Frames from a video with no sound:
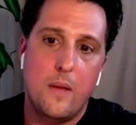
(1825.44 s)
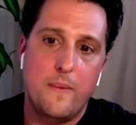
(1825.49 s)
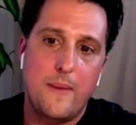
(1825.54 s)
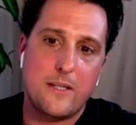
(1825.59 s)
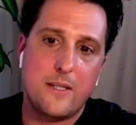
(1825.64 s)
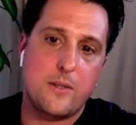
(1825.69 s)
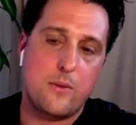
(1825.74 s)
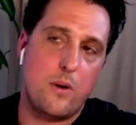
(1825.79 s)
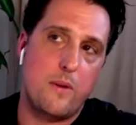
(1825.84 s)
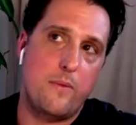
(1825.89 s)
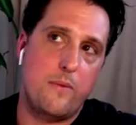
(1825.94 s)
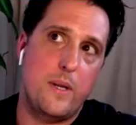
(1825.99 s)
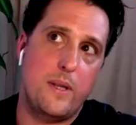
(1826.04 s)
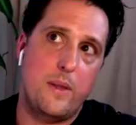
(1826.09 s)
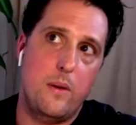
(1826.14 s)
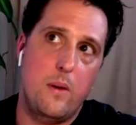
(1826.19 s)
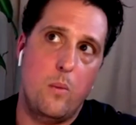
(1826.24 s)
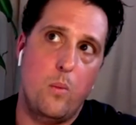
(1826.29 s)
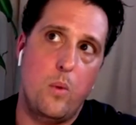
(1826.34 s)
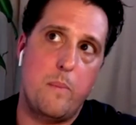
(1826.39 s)
sort of what
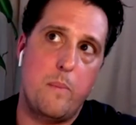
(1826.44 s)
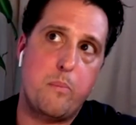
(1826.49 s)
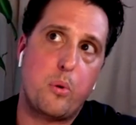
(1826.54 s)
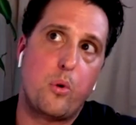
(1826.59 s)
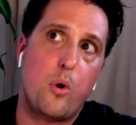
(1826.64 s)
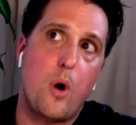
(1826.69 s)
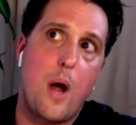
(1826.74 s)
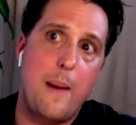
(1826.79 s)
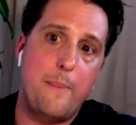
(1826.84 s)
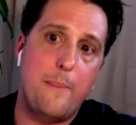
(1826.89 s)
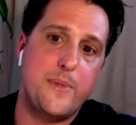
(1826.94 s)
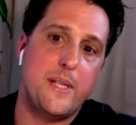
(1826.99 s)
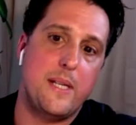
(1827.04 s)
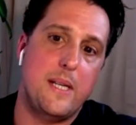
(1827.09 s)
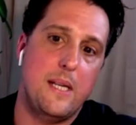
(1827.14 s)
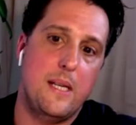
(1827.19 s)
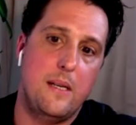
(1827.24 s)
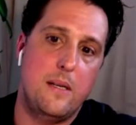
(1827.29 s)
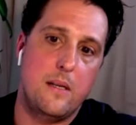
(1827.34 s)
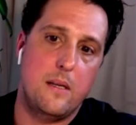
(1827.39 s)

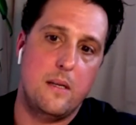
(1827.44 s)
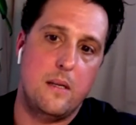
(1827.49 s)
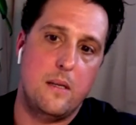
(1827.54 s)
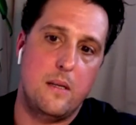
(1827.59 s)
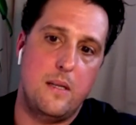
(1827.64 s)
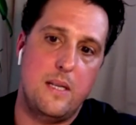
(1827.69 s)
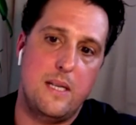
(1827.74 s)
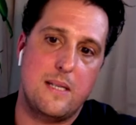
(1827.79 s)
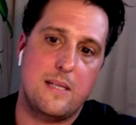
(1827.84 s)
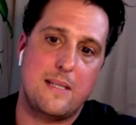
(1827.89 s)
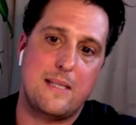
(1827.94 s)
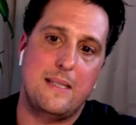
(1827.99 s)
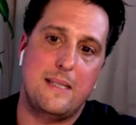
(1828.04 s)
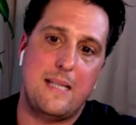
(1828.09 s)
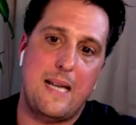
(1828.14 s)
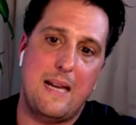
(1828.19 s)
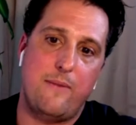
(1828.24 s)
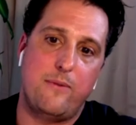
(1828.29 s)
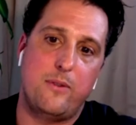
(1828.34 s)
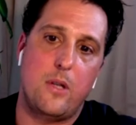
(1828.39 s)
prompted this
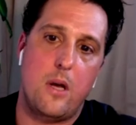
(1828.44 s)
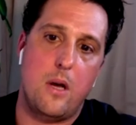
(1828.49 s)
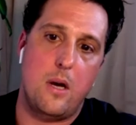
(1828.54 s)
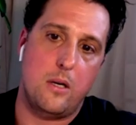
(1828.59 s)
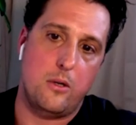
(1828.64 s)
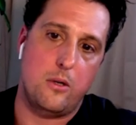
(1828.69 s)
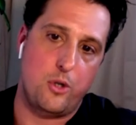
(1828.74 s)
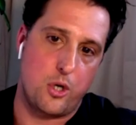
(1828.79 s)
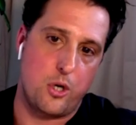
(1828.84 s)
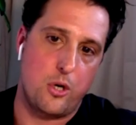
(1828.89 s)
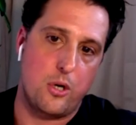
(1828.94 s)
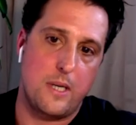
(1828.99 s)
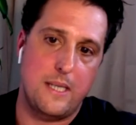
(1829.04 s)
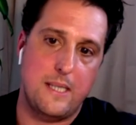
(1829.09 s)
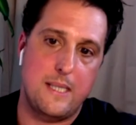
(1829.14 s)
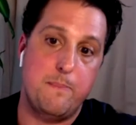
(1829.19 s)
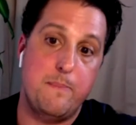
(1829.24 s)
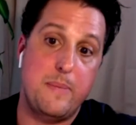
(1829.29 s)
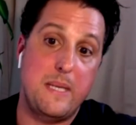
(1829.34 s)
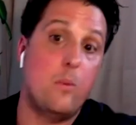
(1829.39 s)
lifelong journey
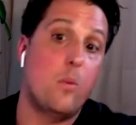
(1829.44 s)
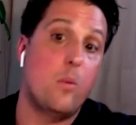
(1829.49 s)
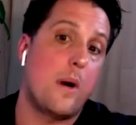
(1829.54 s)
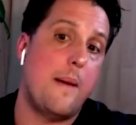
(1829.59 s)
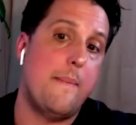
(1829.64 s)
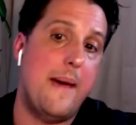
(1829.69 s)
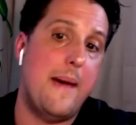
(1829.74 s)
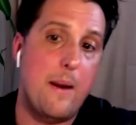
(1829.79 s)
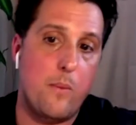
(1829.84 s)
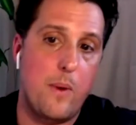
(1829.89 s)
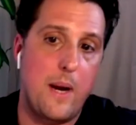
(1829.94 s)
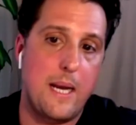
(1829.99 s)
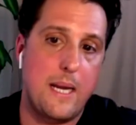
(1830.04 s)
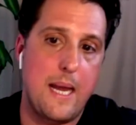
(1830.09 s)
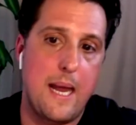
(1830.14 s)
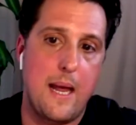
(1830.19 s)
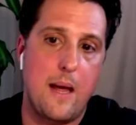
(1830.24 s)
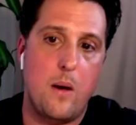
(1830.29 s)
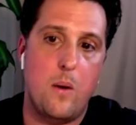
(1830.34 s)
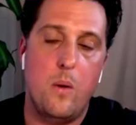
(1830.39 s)
to be where I'm at right
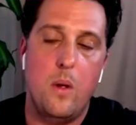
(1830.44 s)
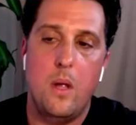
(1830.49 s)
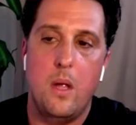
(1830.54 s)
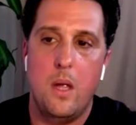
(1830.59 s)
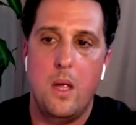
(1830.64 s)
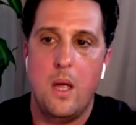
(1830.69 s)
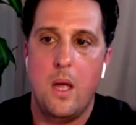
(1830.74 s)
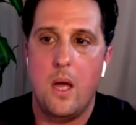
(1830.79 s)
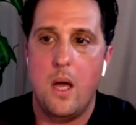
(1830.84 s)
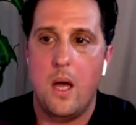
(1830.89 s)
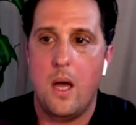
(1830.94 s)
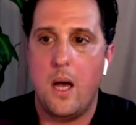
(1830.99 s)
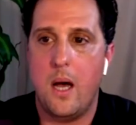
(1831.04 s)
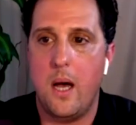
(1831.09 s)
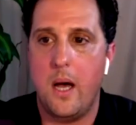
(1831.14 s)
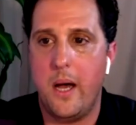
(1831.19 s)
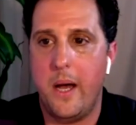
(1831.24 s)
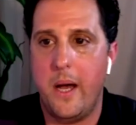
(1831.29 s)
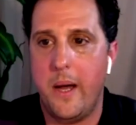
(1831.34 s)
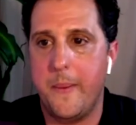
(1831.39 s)

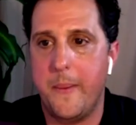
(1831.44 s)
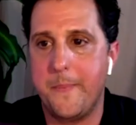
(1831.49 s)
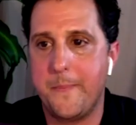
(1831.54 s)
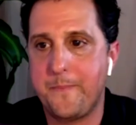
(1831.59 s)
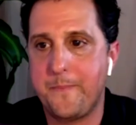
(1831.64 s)
now.